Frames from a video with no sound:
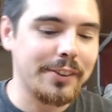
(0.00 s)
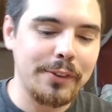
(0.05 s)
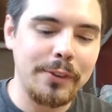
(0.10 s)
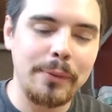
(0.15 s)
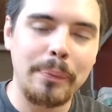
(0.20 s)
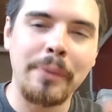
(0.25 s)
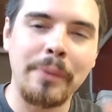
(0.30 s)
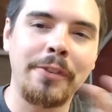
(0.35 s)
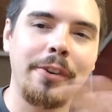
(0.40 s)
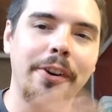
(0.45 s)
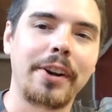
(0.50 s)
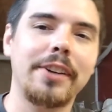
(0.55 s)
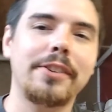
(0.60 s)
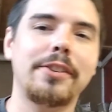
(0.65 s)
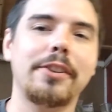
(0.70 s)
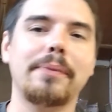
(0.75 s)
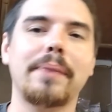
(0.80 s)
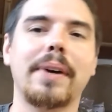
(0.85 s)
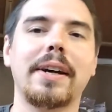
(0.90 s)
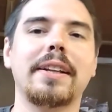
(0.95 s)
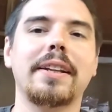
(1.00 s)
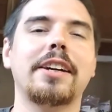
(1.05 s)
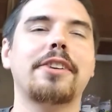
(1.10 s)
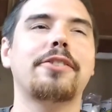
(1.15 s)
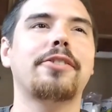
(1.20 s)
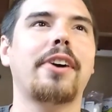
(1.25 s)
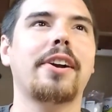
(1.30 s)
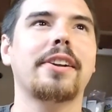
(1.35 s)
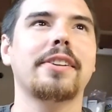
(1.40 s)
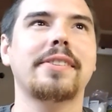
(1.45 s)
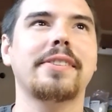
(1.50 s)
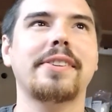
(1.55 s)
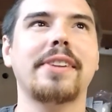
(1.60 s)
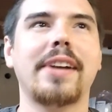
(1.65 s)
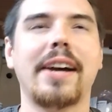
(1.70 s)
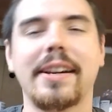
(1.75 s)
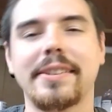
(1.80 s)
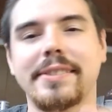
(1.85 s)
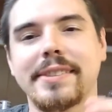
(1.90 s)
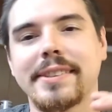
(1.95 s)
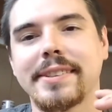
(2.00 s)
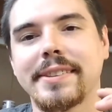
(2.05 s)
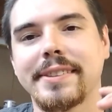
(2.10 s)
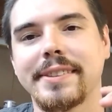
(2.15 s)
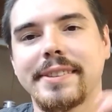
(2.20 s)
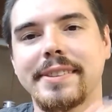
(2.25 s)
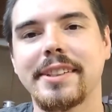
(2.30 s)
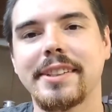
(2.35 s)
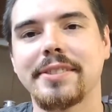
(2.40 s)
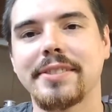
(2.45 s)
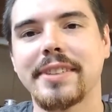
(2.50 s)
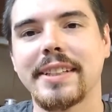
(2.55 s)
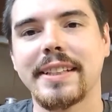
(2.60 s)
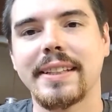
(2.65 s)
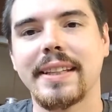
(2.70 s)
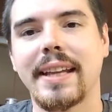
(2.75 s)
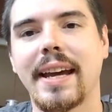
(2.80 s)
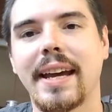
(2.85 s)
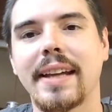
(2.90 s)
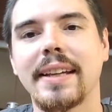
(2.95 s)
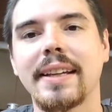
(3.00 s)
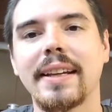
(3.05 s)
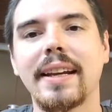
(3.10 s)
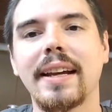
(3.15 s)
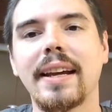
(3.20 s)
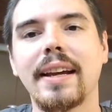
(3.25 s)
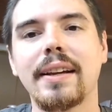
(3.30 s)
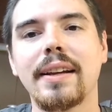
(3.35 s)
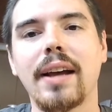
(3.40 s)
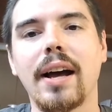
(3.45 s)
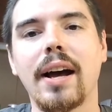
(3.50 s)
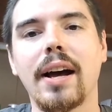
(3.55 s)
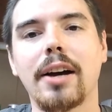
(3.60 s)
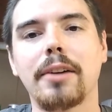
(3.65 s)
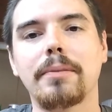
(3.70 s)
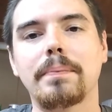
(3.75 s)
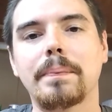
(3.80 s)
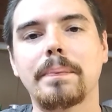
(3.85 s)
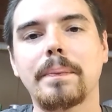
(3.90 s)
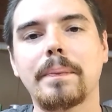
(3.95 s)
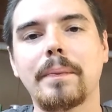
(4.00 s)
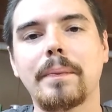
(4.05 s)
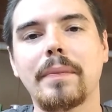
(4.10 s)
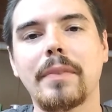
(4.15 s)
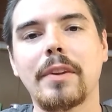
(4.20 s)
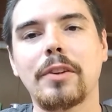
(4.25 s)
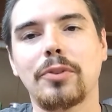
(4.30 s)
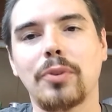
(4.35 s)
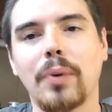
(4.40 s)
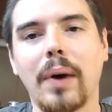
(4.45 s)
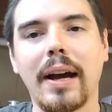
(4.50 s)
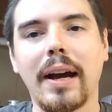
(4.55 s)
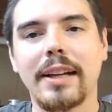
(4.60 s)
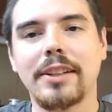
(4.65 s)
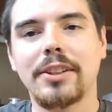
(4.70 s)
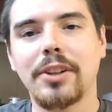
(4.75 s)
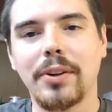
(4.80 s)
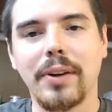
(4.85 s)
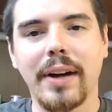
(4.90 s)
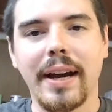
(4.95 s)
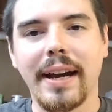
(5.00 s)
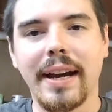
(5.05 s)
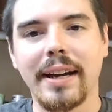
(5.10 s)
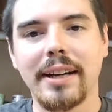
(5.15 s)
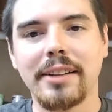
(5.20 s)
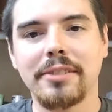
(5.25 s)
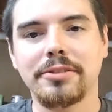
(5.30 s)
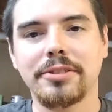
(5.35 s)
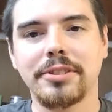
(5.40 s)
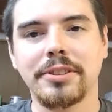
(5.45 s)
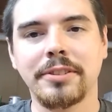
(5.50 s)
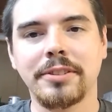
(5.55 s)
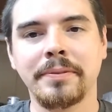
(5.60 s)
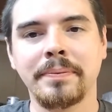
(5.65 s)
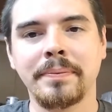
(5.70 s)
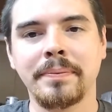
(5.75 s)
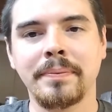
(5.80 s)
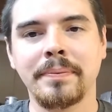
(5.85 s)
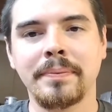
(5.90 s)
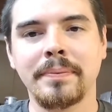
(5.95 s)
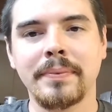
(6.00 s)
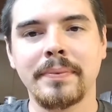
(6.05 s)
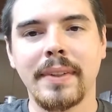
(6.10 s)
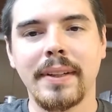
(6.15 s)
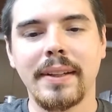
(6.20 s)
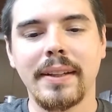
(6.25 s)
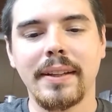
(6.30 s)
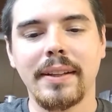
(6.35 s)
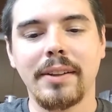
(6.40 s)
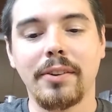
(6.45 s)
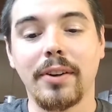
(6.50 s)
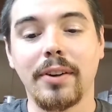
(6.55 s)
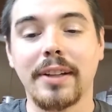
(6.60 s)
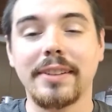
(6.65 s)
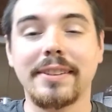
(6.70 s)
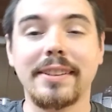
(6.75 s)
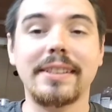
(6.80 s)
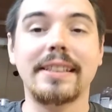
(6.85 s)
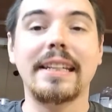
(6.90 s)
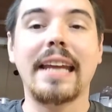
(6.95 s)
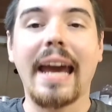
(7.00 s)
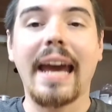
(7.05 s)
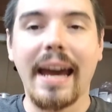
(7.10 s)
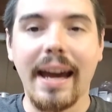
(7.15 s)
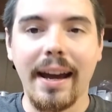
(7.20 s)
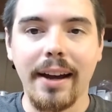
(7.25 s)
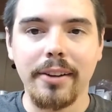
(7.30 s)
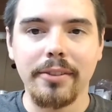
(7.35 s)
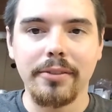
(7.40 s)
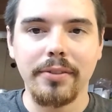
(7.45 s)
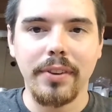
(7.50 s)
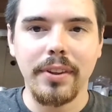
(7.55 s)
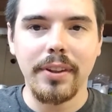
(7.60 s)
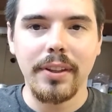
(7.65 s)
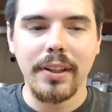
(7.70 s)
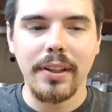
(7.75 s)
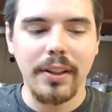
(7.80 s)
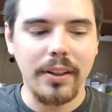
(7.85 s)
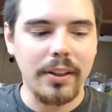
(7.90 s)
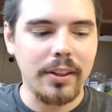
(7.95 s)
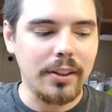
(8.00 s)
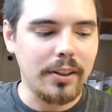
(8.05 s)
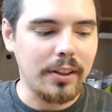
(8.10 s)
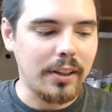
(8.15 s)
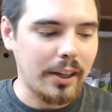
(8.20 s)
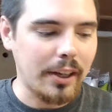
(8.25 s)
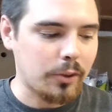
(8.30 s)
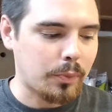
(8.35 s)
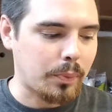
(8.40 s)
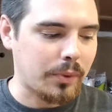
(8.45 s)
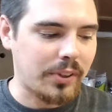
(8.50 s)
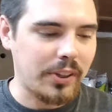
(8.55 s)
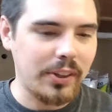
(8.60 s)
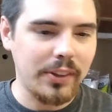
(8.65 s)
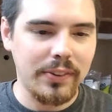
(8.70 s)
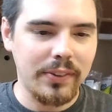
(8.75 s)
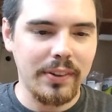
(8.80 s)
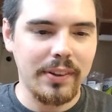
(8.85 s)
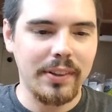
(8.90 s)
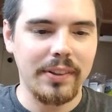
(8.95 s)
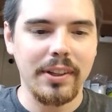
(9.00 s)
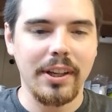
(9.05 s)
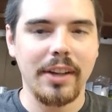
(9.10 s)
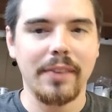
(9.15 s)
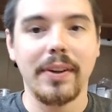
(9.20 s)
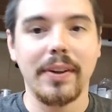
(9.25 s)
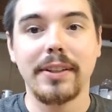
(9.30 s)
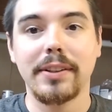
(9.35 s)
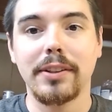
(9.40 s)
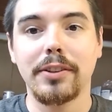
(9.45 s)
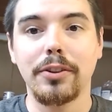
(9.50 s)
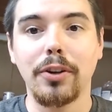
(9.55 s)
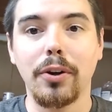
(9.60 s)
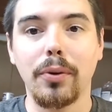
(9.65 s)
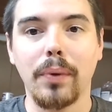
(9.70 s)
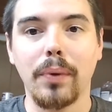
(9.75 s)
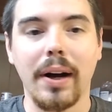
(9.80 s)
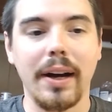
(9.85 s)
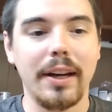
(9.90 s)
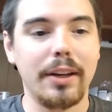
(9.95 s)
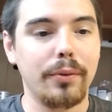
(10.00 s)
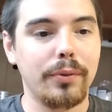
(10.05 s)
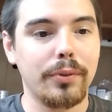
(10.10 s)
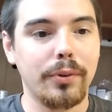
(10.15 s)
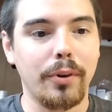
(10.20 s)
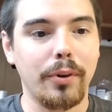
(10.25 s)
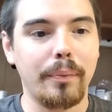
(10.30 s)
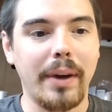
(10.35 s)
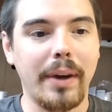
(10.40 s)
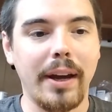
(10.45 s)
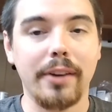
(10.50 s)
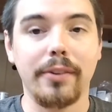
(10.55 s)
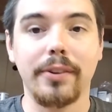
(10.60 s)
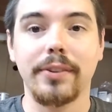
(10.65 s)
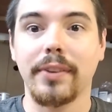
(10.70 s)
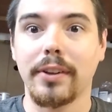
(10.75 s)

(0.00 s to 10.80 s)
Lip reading: It's before I took my electronics classes and stuff like that. So I don't have, or I didn't have the expertise at the time. I didn't know why it was going backwards.